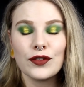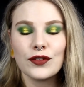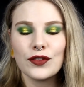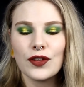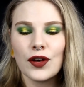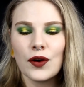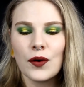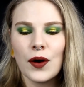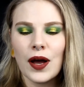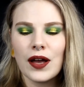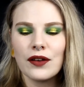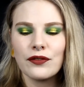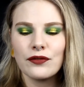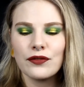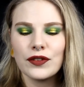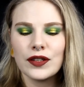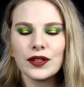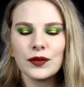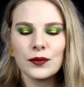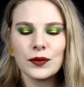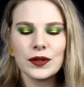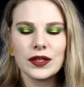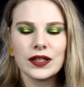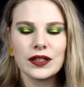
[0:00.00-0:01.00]
So I
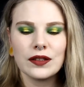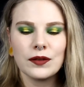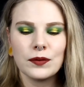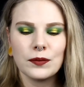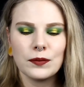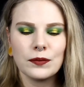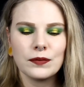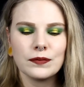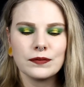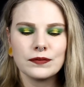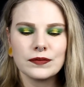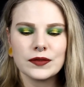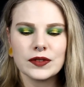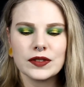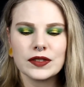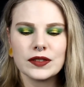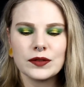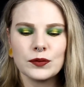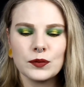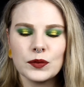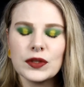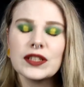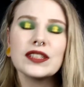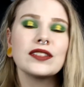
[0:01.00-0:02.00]
think we
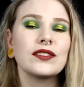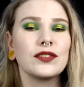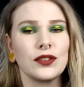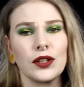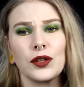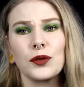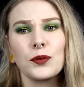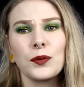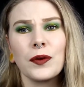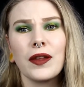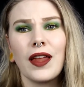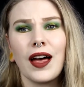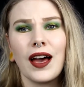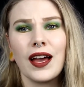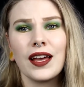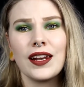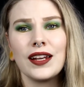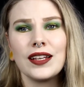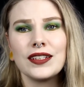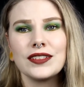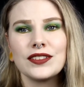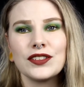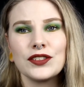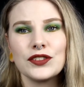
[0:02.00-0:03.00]
we can start with the
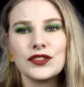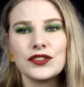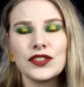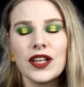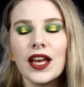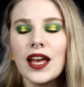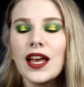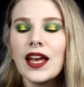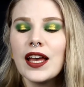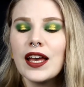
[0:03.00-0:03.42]
highlighters.